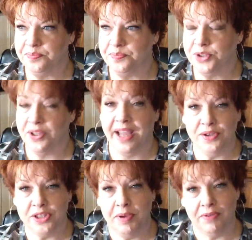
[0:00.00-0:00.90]
So that
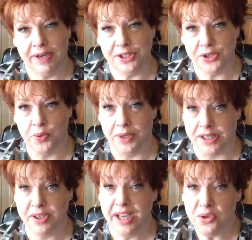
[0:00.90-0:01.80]
used to be a running joke with us.
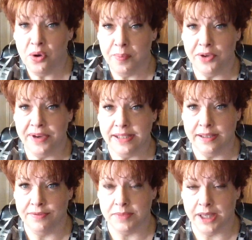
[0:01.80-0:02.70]
So he'd call me Gracie
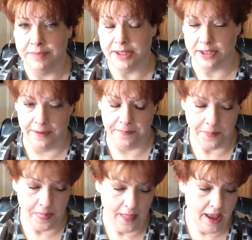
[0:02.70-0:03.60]
from time to time.
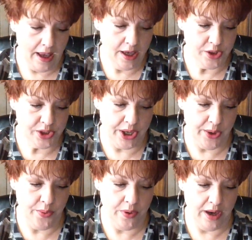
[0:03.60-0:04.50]

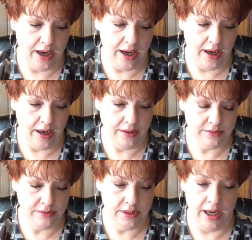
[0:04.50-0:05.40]
So I
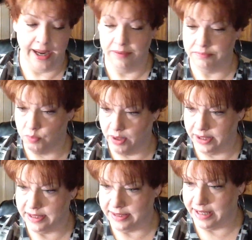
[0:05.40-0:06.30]
had wanted
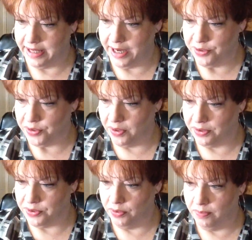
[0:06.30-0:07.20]
to dedicate a song
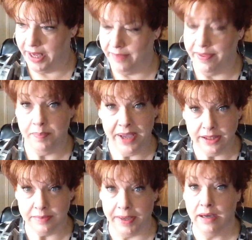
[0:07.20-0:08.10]
to him, and they
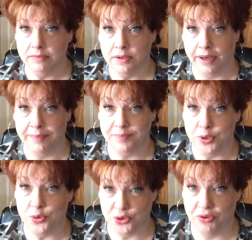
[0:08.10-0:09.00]
picked me, and so I
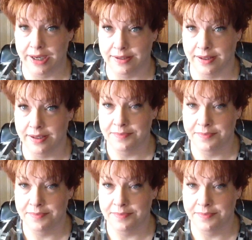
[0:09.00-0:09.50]
used Gracie.